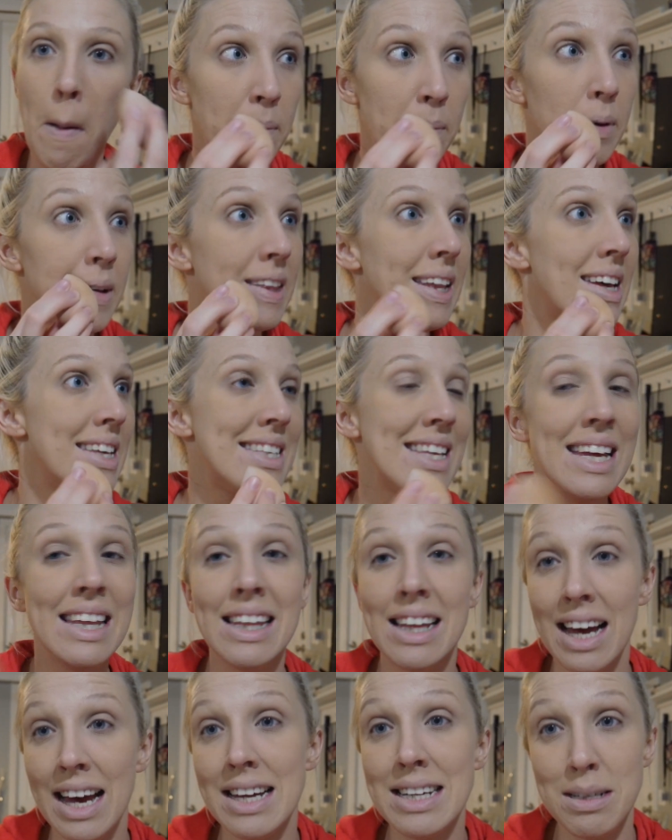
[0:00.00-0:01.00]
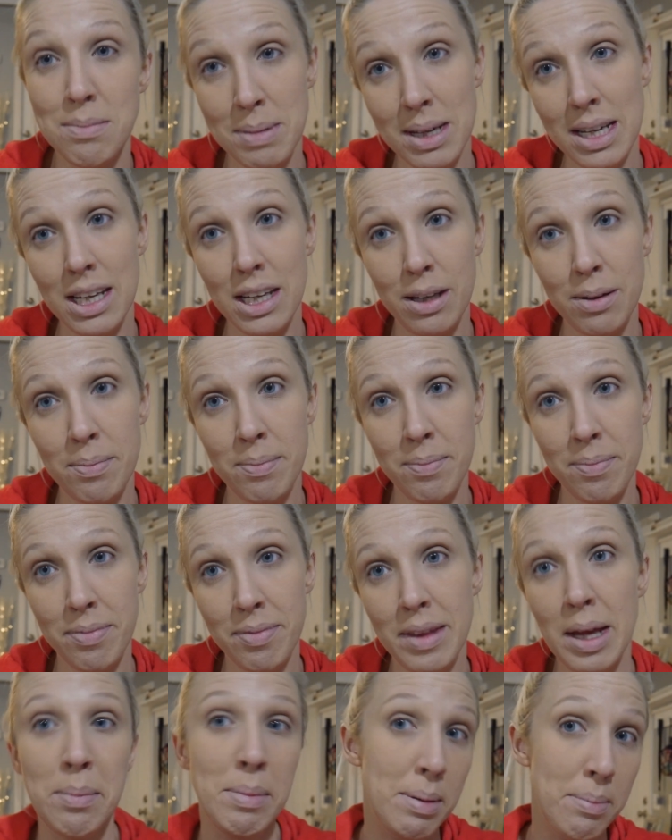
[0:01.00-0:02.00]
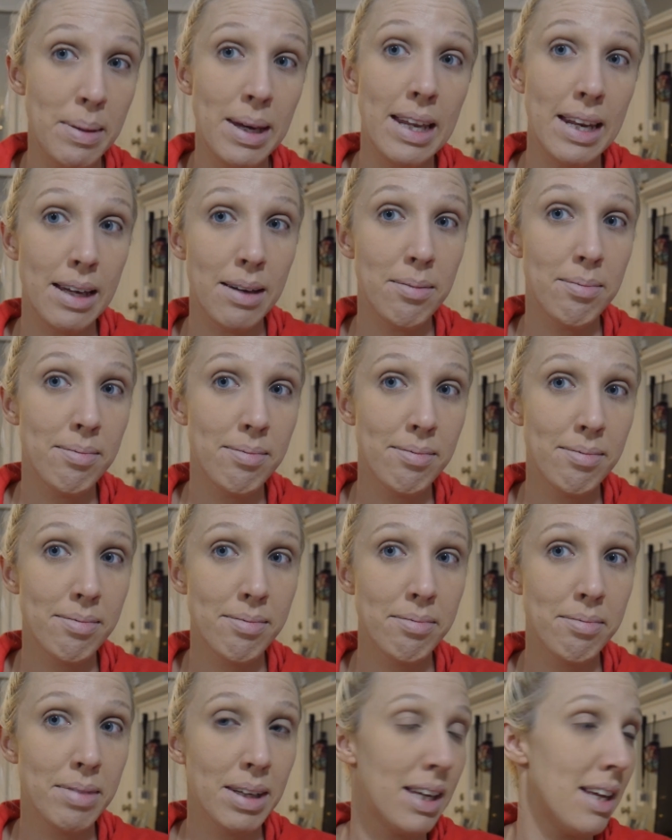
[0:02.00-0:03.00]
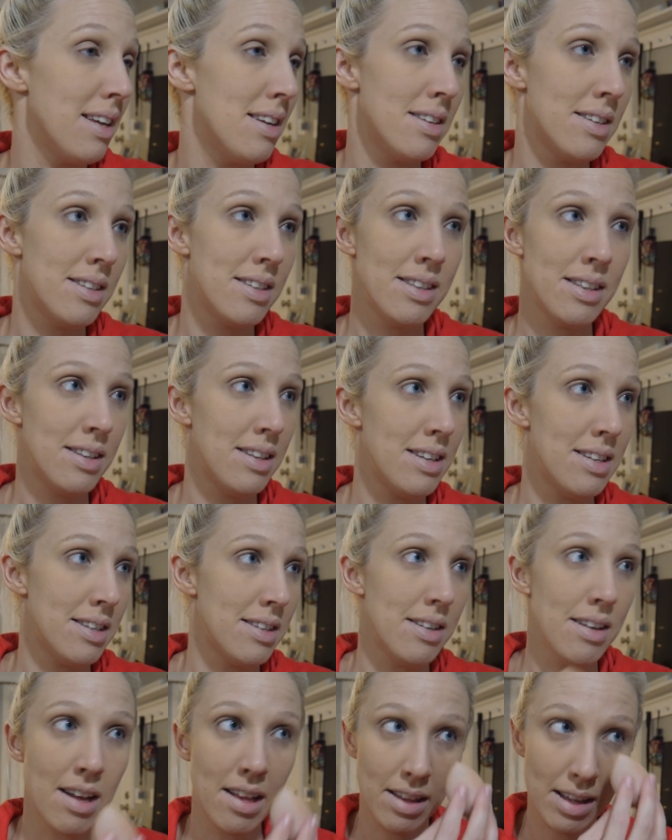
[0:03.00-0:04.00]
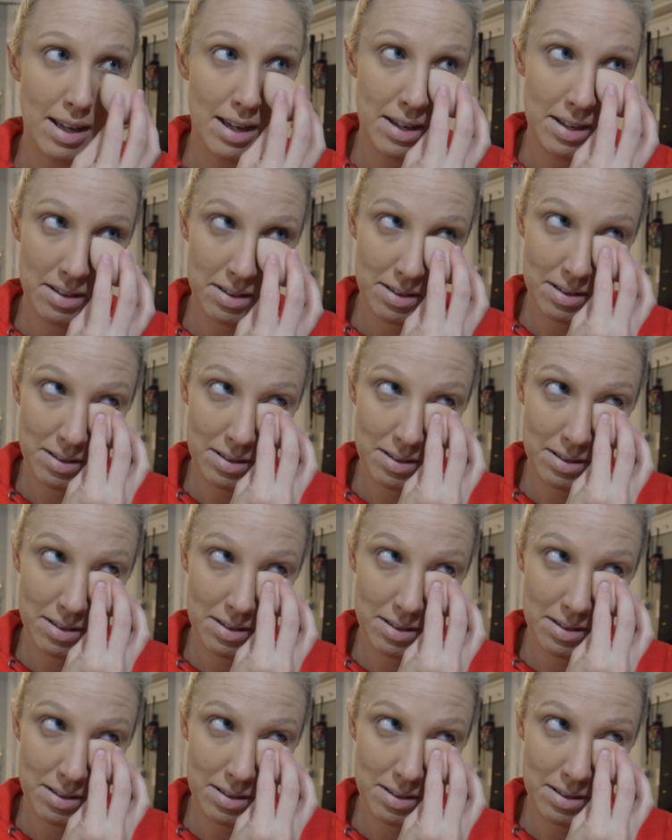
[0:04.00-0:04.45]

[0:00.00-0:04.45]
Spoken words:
When they say light to medium, they mean medium, because this is not light.